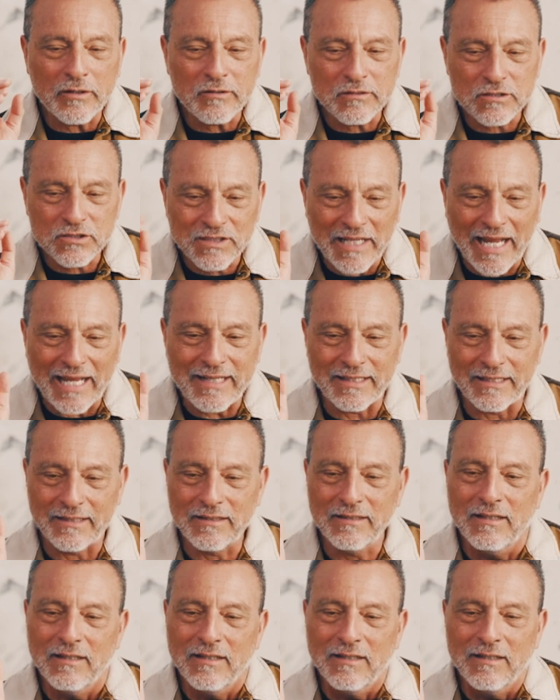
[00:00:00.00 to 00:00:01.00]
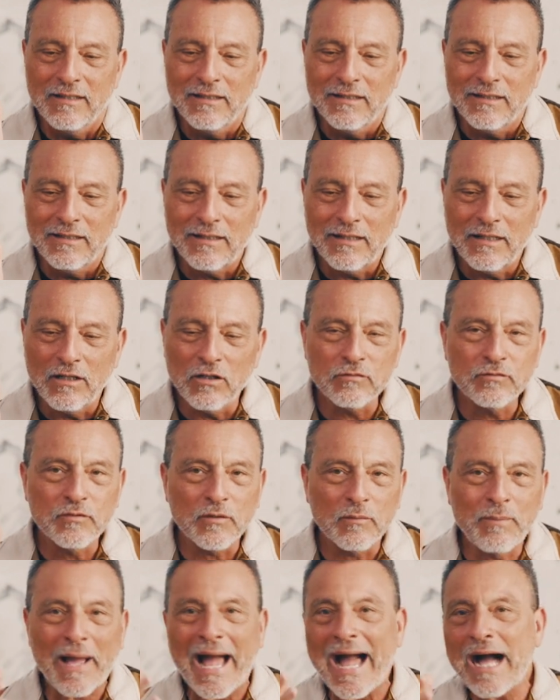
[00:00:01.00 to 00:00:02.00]
understanding of
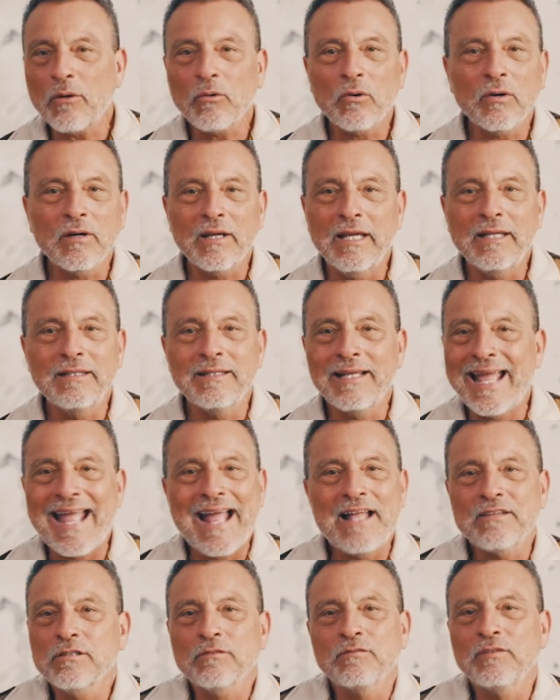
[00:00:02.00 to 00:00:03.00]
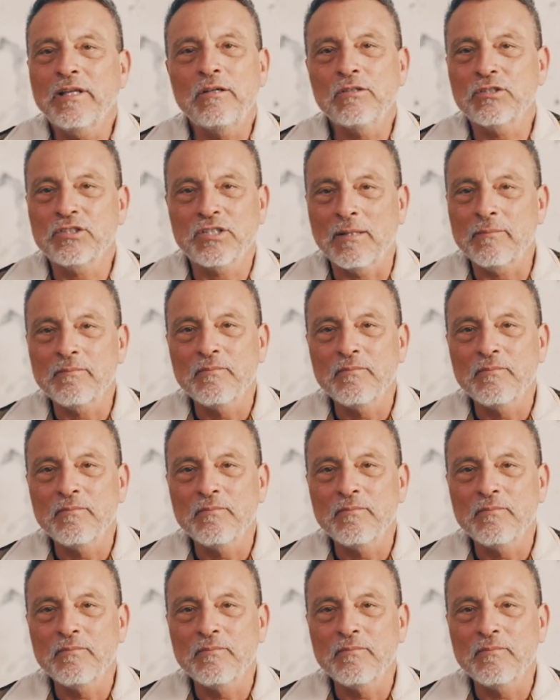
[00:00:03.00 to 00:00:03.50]
power in the hands of leadership.